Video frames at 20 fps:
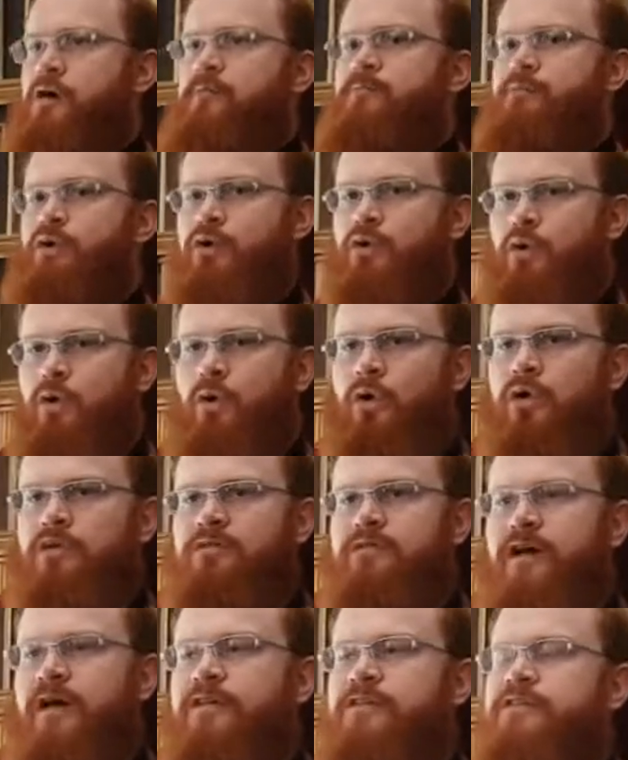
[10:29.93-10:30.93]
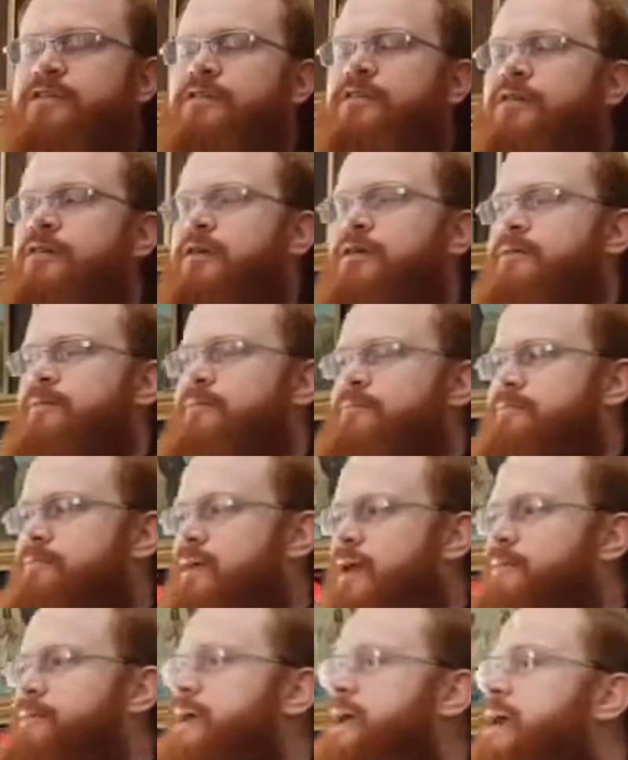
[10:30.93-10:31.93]
But all of us
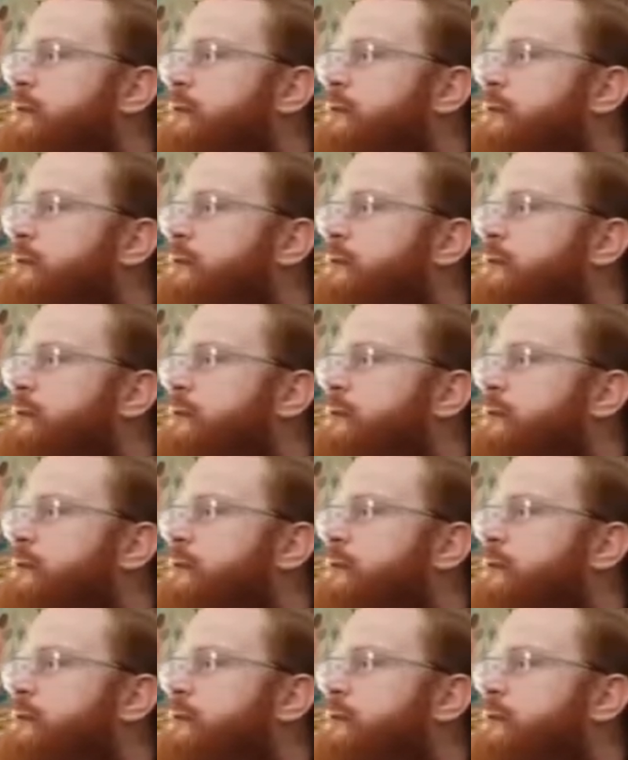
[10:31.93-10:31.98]
may be